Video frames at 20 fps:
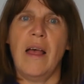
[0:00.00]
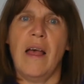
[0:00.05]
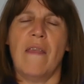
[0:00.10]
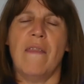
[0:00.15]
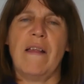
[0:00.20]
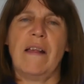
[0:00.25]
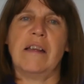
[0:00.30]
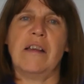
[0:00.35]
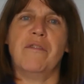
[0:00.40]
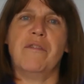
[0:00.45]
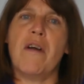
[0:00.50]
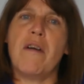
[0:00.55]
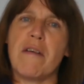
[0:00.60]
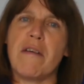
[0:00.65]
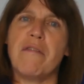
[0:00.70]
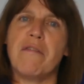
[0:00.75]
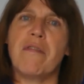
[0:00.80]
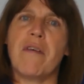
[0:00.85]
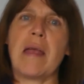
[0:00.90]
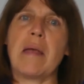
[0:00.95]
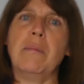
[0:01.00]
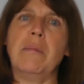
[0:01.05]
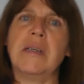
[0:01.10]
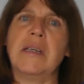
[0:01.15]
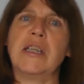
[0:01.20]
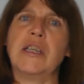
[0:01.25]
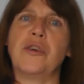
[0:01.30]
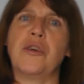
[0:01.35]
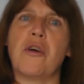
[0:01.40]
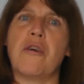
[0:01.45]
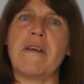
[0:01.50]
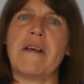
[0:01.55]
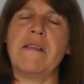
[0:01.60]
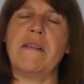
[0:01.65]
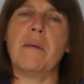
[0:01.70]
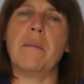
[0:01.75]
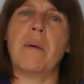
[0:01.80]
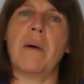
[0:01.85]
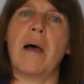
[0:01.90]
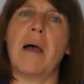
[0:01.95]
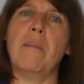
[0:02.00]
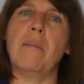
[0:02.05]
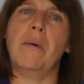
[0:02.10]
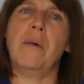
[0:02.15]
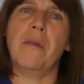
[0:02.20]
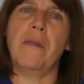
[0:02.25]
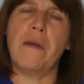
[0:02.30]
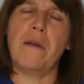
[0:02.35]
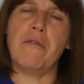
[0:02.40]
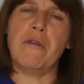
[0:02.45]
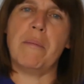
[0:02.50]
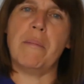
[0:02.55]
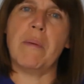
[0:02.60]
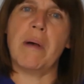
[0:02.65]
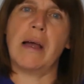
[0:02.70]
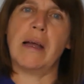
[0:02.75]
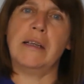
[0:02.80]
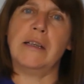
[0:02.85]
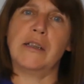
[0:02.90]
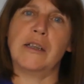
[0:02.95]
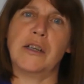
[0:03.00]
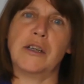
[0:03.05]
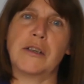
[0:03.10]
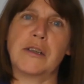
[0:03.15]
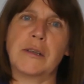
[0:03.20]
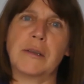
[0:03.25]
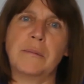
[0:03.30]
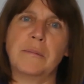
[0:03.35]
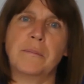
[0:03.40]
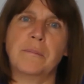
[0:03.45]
There's a very famous story in the Bible that reminds us.